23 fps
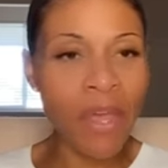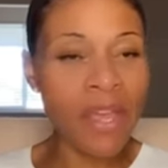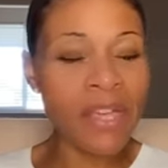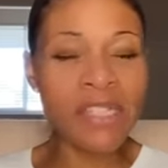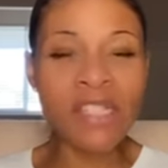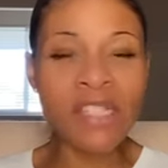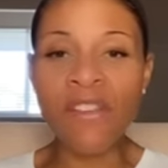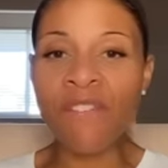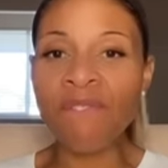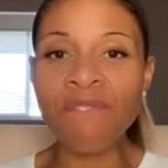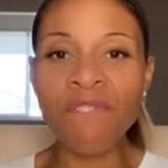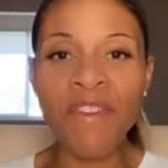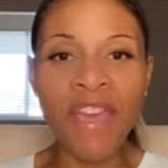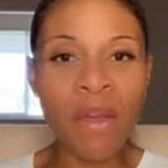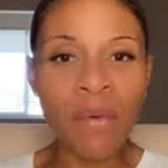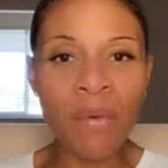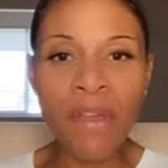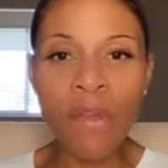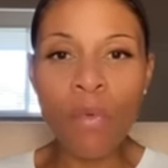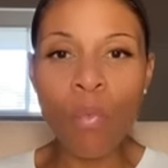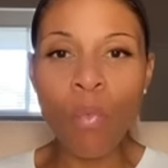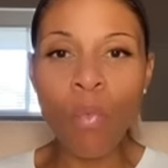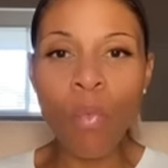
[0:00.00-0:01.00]
It's a
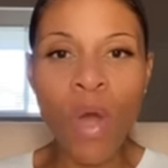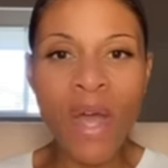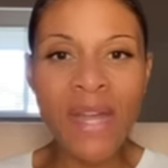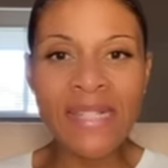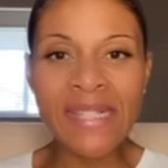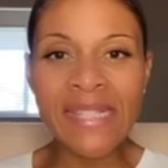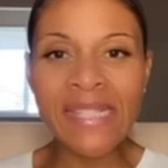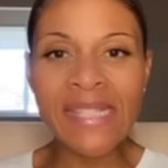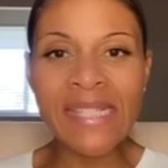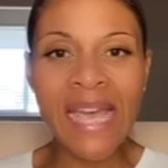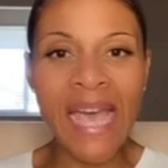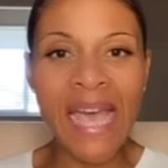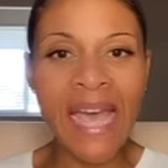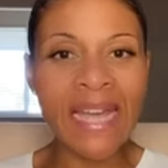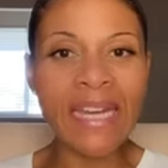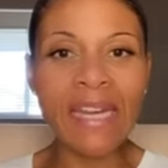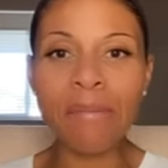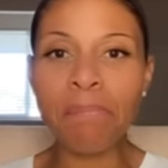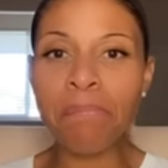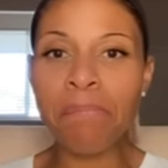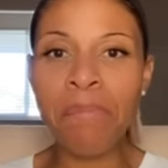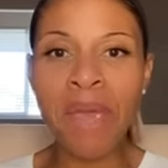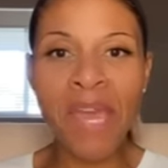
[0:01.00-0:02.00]
very
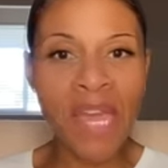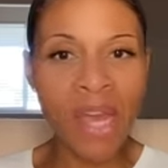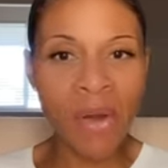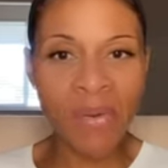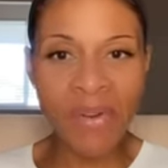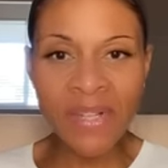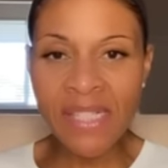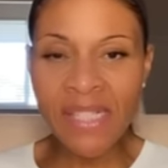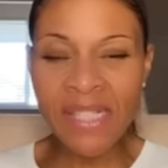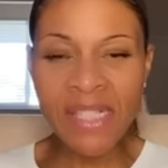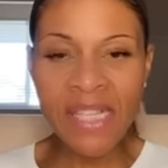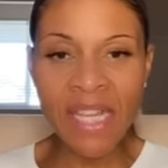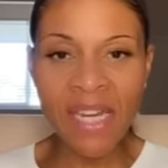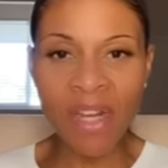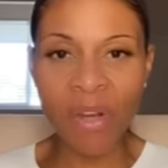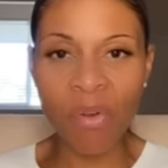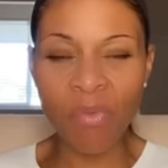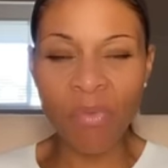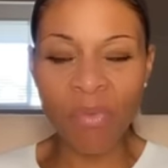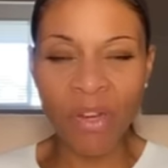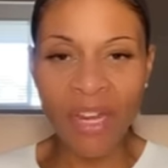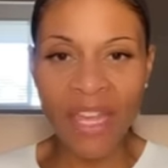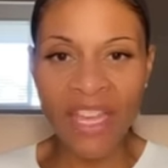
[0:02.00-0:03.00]
one-sided, parasitic
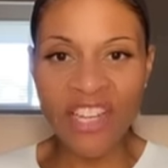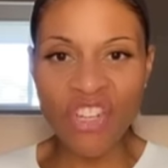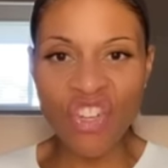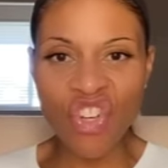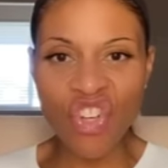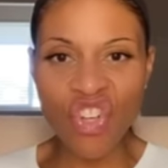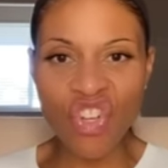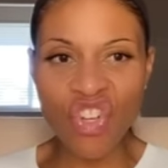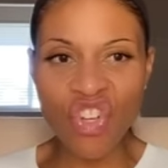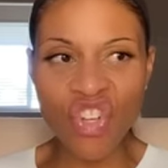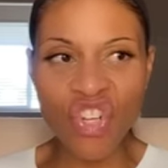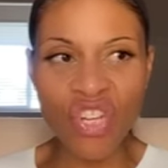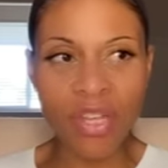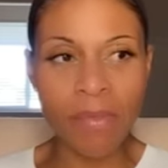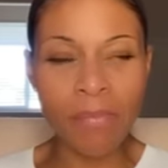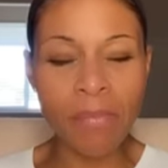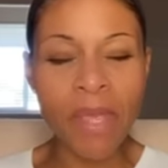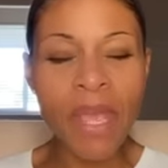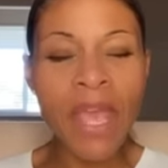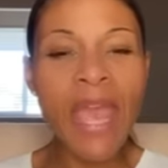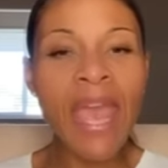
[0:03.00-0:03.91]
relationship.